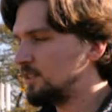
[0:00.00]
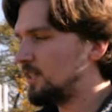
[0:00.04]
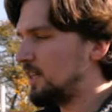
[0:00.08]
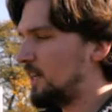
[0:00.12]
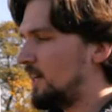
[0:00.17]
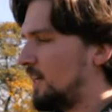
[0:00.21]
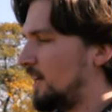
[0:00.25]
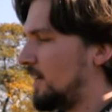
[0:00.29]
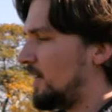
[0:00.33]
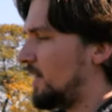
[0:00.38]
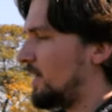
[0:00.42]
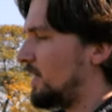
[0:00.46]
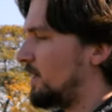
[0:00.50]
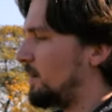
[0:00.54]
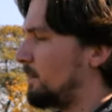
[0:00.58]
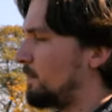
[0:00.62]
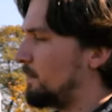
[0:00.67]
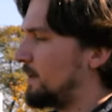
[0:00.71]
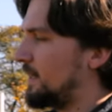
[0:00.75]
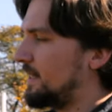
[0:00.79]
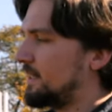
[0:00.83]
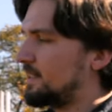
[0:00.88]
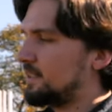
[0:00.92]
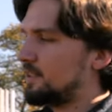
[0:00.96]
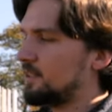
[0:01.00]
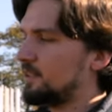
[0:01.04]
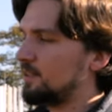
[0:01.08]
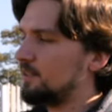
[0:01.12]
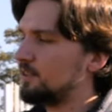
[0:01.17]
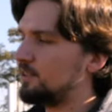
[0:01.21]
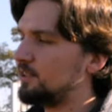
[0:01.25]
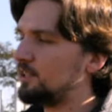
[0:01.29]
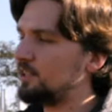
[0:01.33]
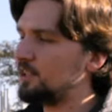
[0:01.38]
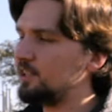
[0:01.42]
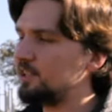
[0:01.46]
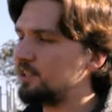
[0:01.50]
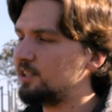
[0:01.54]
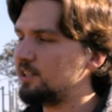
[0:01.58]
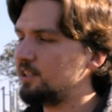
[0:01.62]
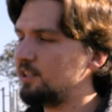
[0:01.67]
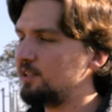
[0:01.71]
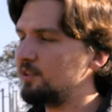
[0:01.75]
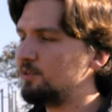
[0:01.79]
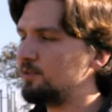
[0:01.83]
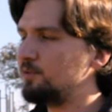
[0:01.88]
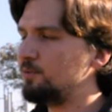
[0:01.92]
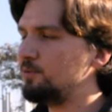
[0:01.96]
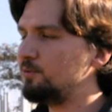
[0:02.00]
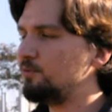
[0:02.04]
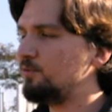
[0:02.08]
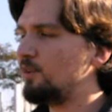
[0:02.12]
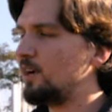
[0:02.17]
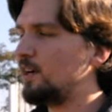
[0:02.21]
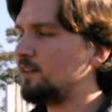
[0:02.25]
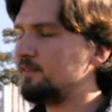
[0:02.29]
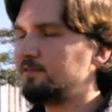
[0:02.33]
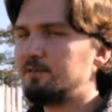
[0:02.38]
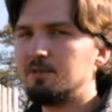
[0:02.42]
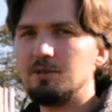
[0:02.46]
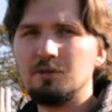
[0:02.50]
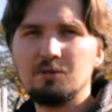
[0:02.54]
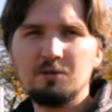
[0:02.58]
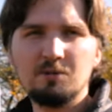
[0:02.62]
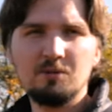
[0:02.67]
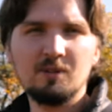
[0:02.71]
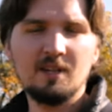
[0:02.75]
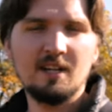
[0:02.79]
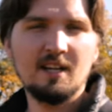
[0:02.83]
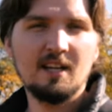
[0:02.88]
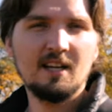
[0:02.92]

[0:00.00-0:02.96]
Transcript: is a Pixel TC252.